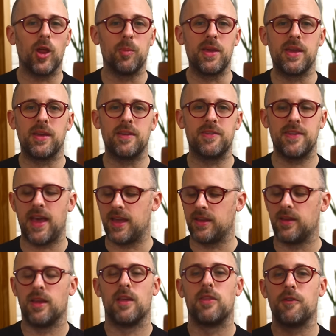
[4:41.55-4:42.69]
all being
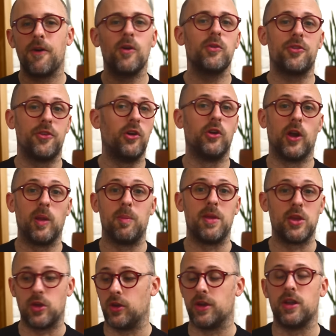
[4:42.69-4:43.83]
said, the phone's still gonna be
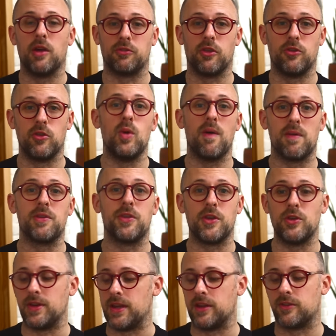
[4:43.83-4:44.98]
good enough to do
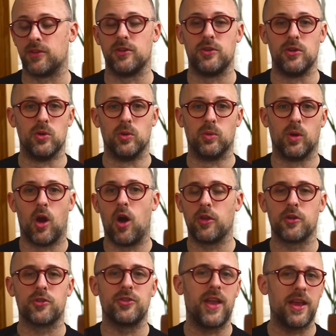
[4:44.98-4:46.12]
everything you need it to do. All
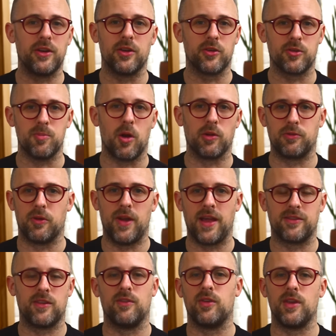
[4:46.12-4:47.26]
your standard smartphone
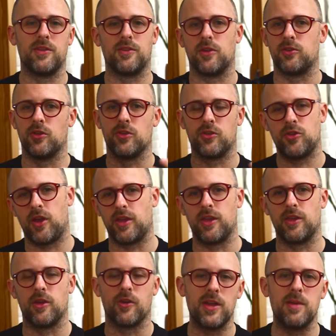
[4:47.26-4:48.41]
activities such as checking your